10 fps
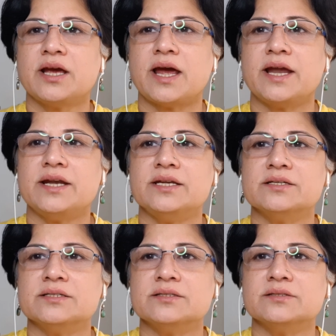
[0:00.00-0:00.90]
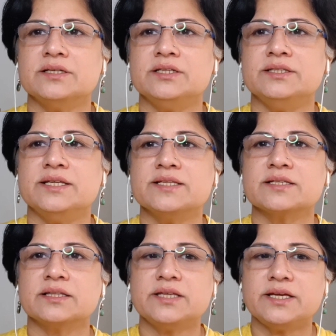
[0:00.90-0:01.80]
And there's
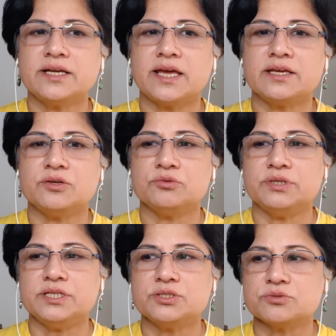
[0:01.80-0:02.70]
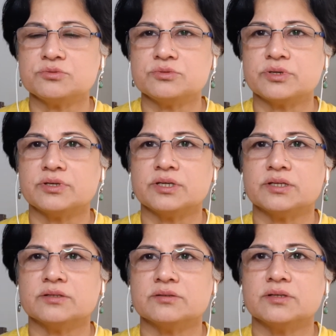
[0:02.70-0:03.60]
nothing like you need
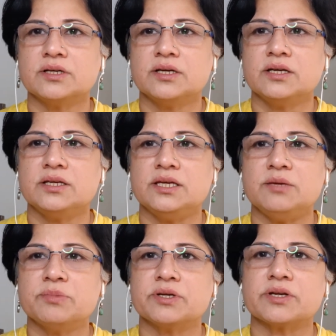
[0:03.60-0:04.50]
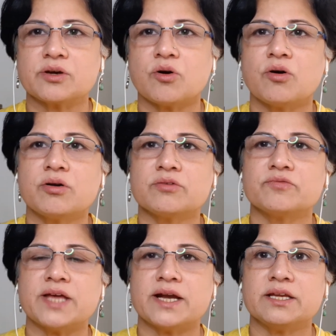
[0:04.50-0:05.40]
to keep a record of
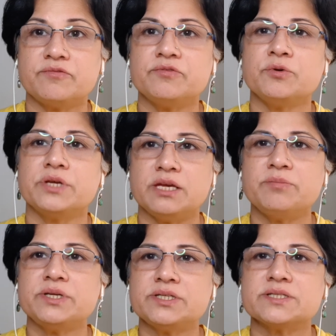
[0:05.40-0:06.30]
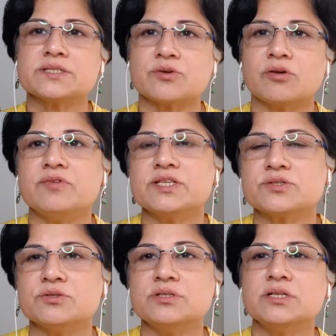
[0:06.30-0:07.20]
that. If you keep it, it is always
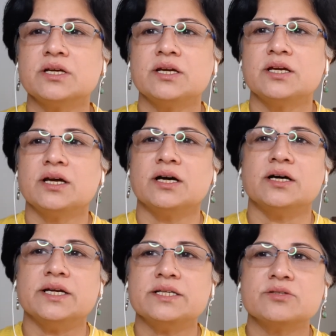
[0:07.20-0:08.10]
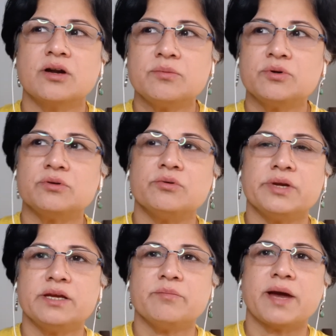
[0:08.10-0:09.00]
good. It's not about
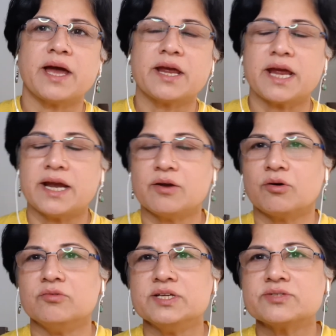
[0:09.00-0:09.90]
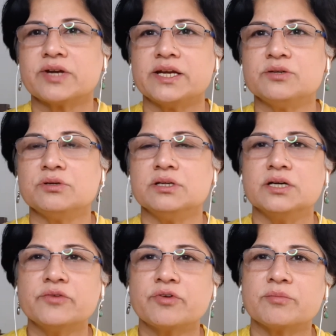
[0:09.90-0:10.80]
going back and always trying to
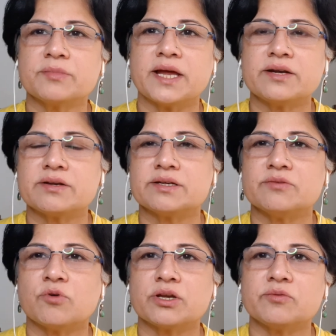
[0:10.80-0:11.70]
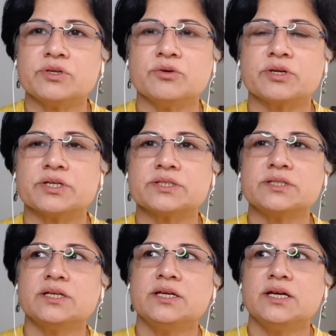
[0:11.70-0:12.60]
learn from that, whatever you've
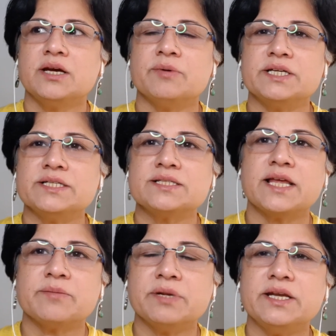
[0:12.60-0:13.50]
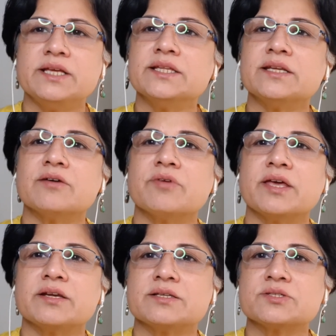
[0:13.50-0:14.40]
written, but it's like building that
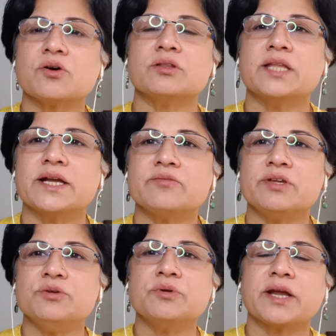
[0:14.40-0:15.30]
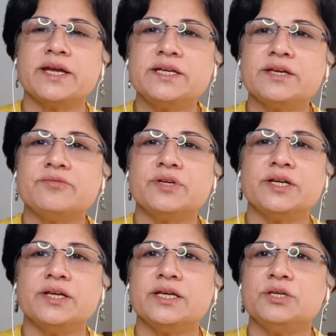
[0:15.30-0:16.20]
awareness on that. When you write every
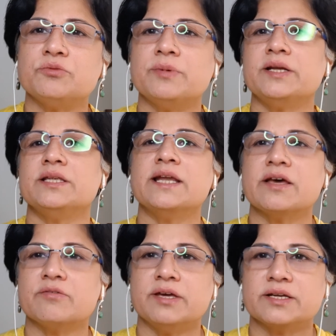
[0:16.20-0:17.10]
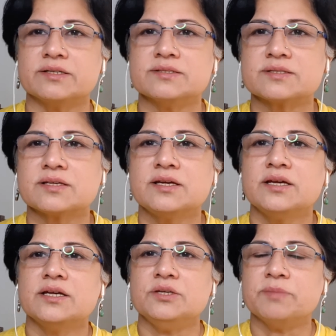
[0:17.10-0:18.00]
day, you build that awareness.
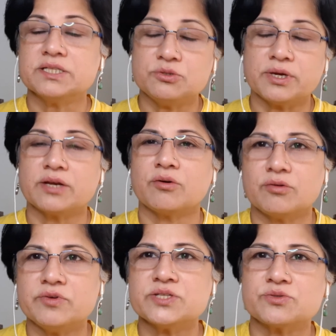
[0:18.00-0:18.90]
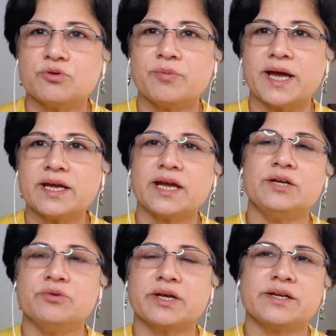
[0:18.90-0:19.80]
But you can always go back and
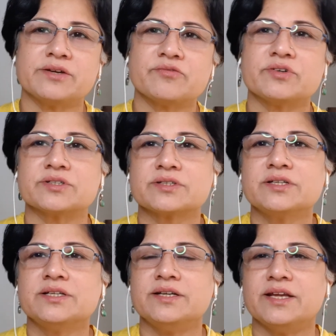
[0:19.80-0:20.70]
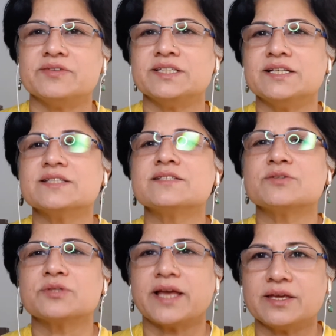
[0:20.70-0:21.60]
you can refer, nevertheless. So
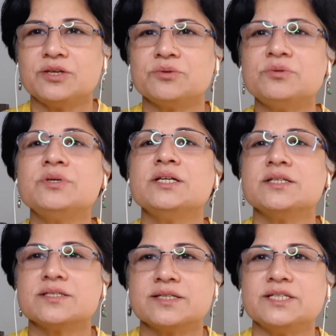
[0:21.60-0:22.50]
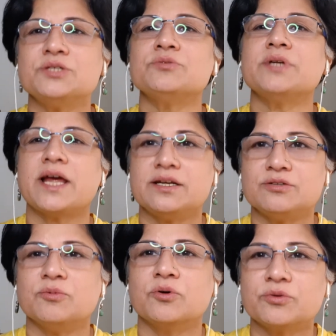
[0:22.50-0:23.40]
thank you. Stay tuned, and
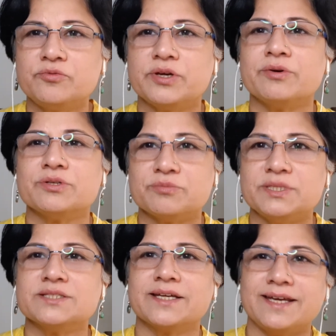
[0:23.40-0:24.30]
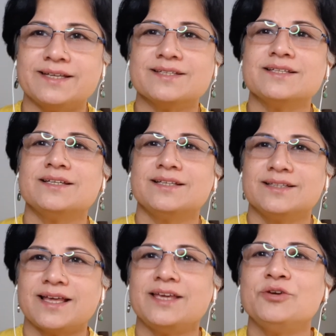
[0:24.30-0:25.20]
tomorrow we're going to meet again.
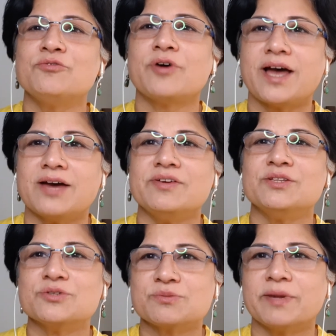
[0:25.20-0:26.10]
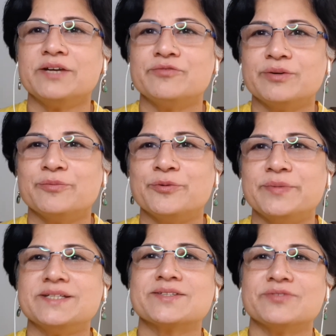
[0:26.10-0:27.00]
Thank you for having those mindful
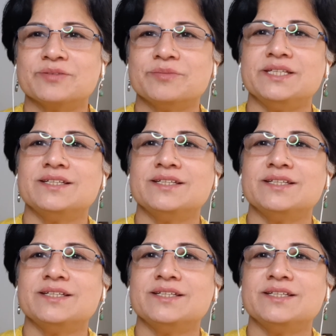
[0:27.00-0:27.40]
moments with me.